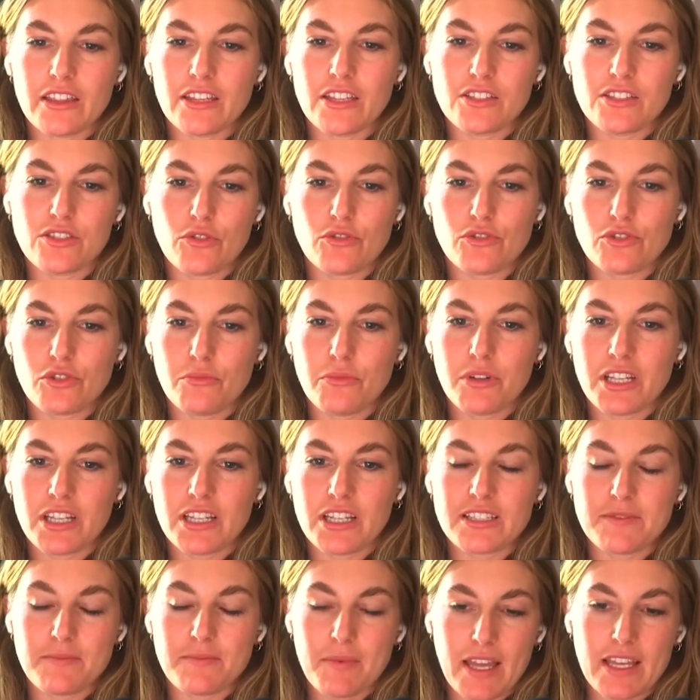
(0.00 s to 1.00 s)
the social media
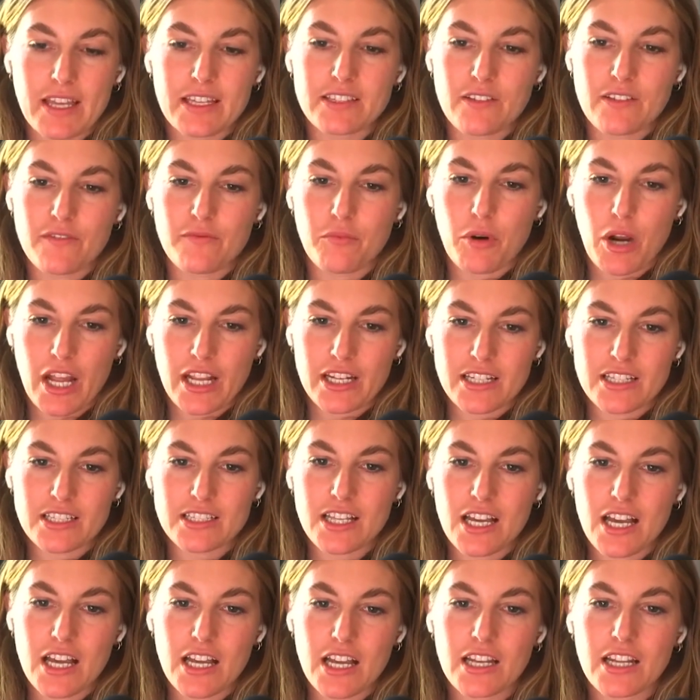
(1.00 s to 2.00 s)
space of brand
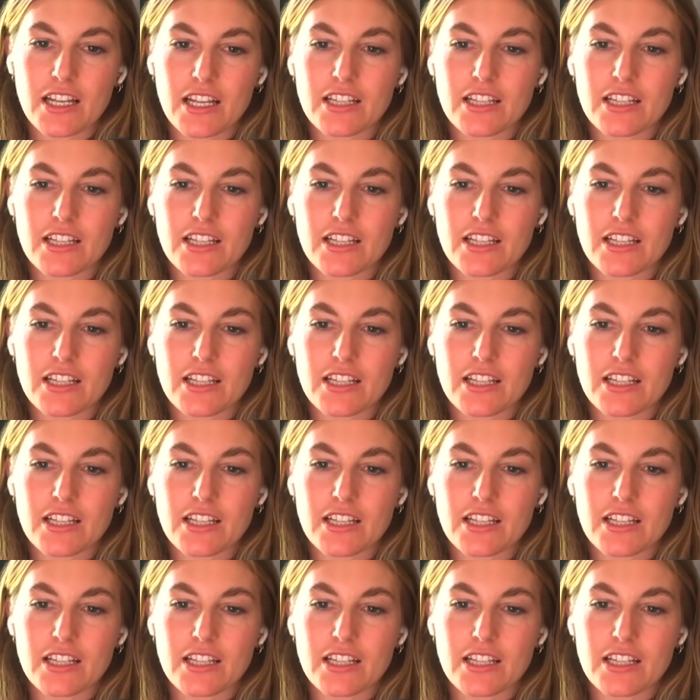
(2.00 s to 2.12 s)
design.